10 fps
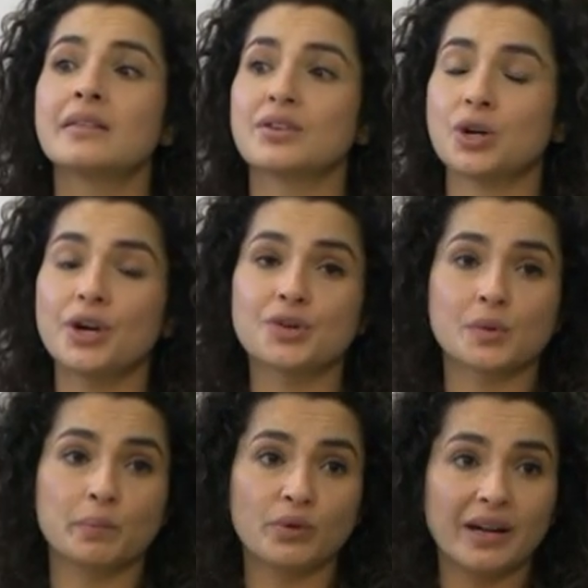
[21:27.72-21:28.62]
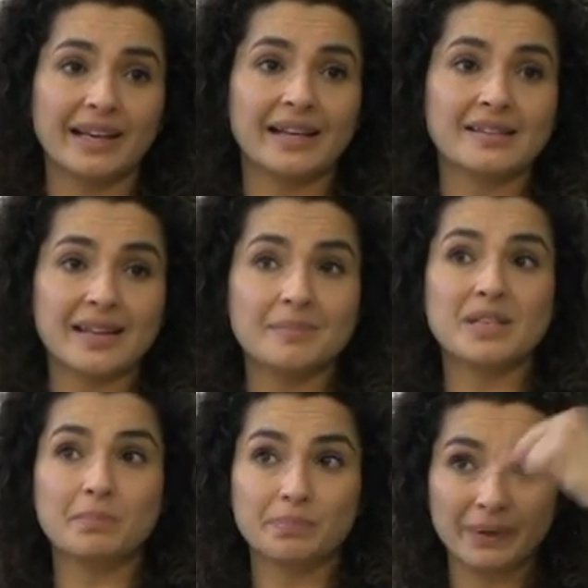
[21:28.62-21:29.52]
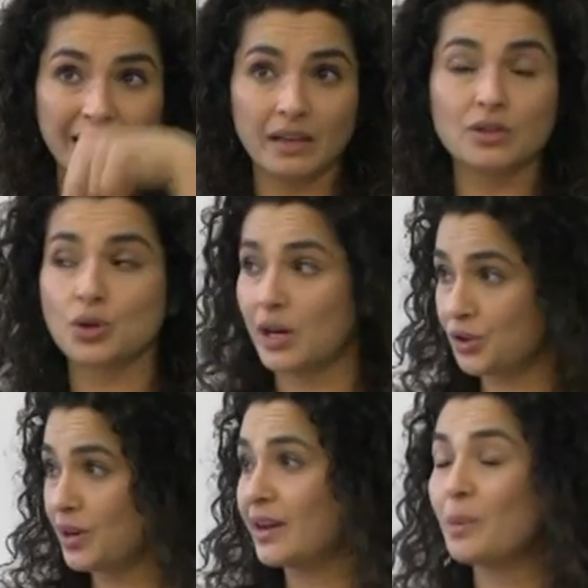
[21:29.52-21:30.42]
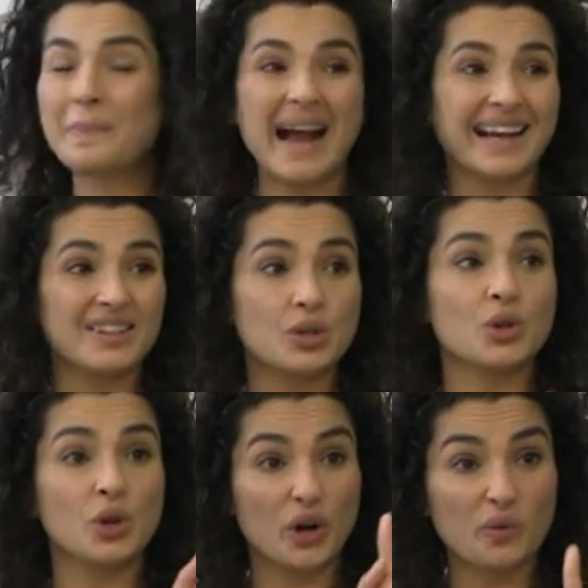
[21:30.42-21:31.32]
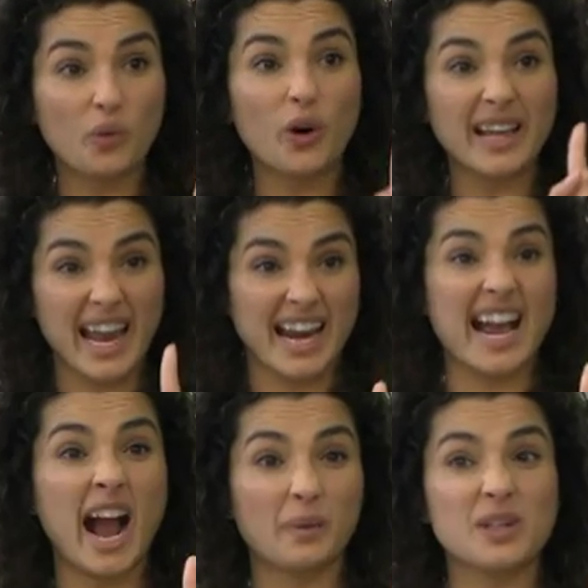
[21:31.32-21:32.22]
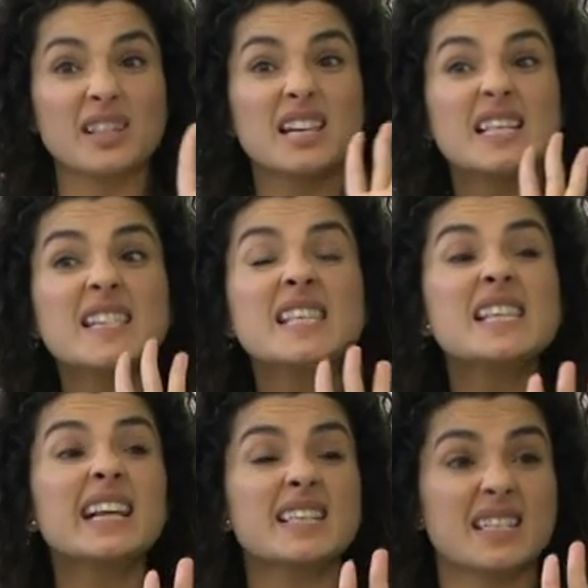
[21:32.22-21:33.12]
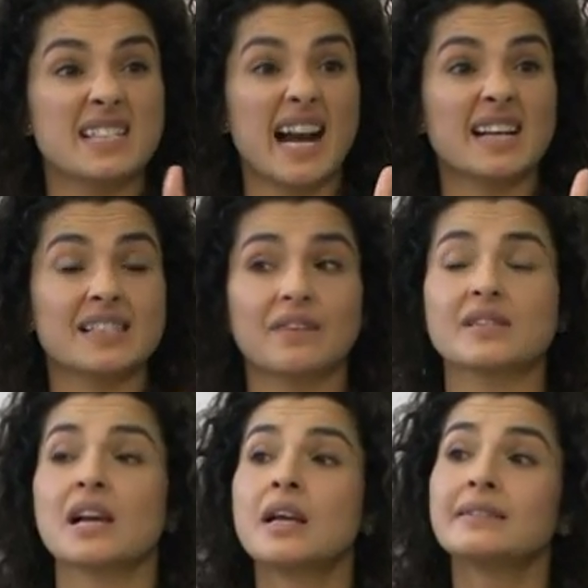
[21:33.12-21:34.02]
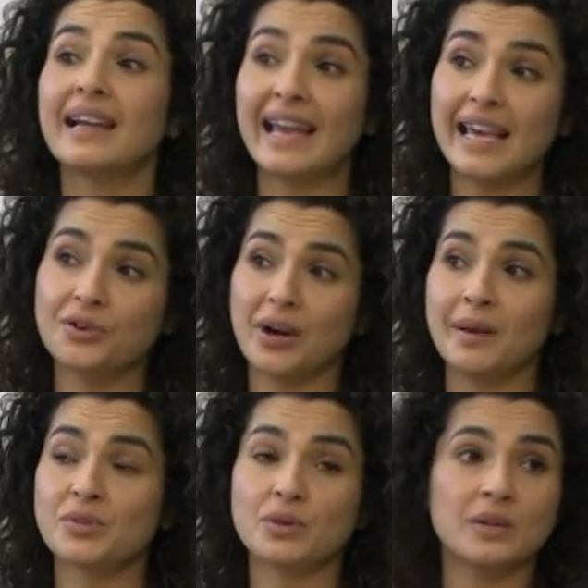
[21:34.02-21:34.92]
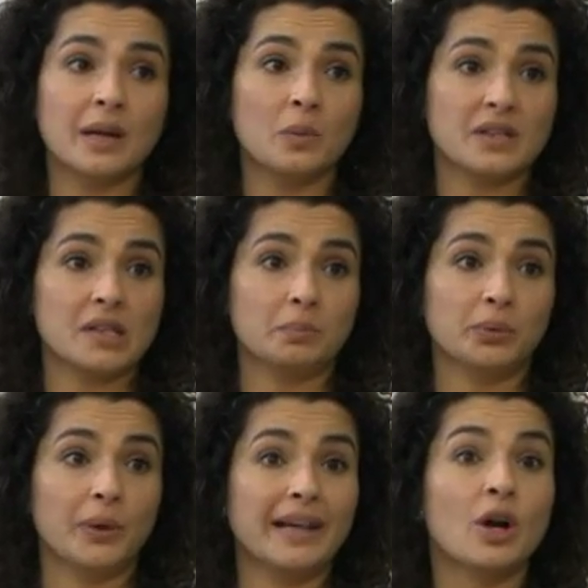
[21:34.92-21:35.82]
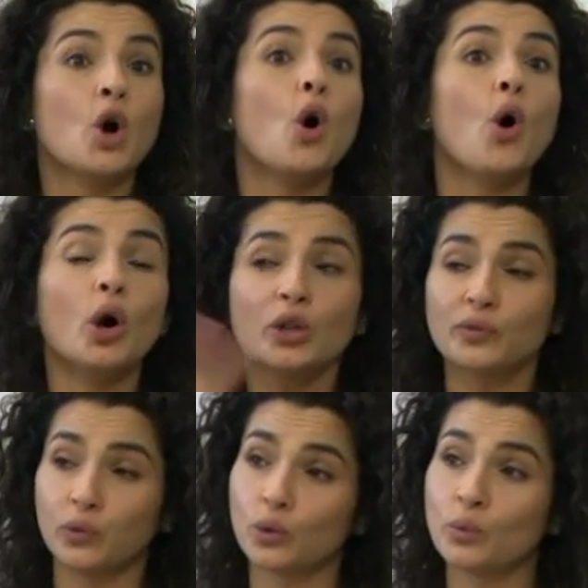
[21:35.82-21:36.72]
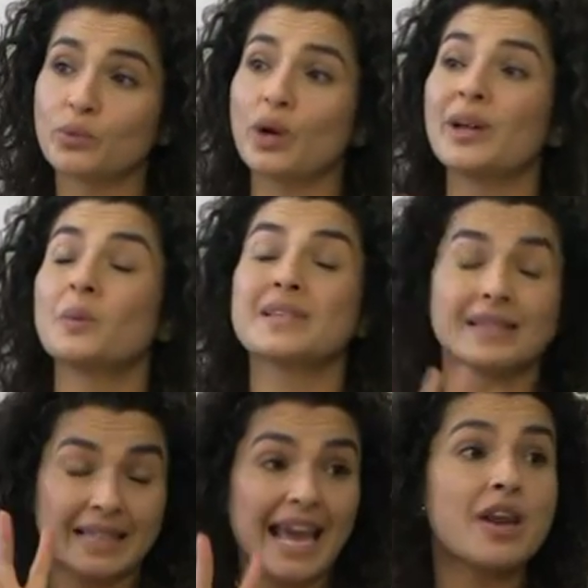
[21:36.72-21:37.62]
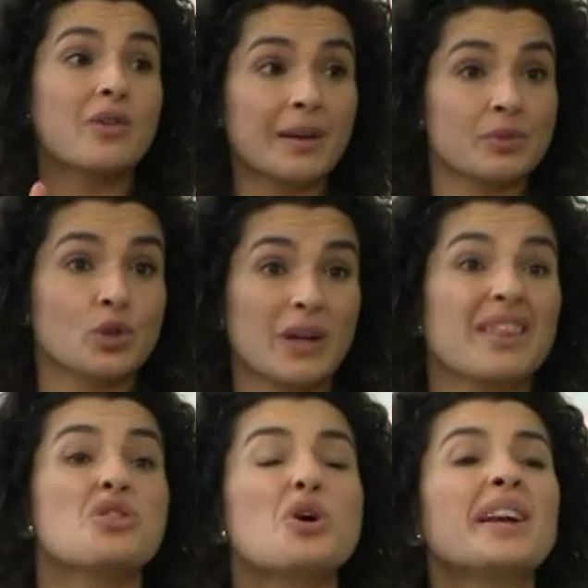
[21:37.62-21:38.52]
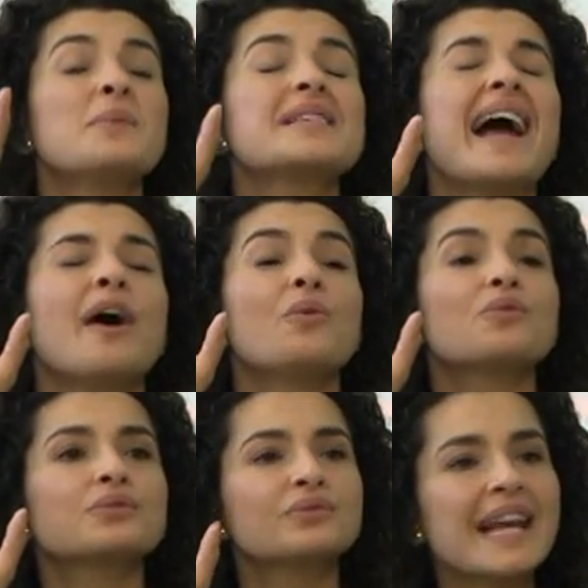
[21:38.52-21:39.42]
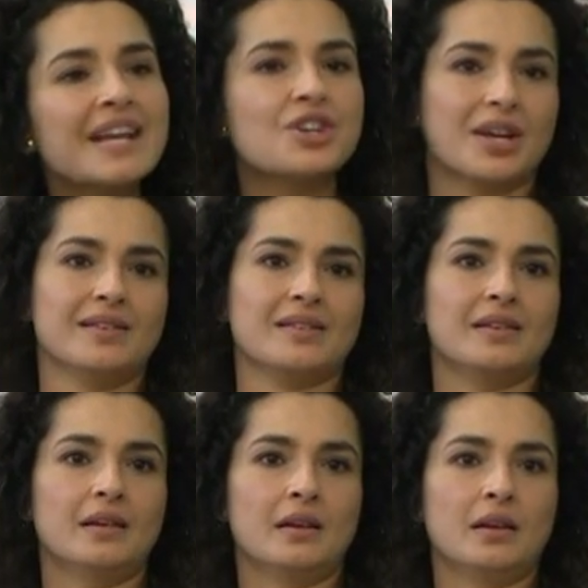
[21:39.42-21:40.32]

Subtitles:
that charges were brought against him to bring Sean Schrader back into New York. 48 hours, 6 detectives. The hate crimes unit was deployed, all of whom thought it was, the hate crimes unit thought it was outrageous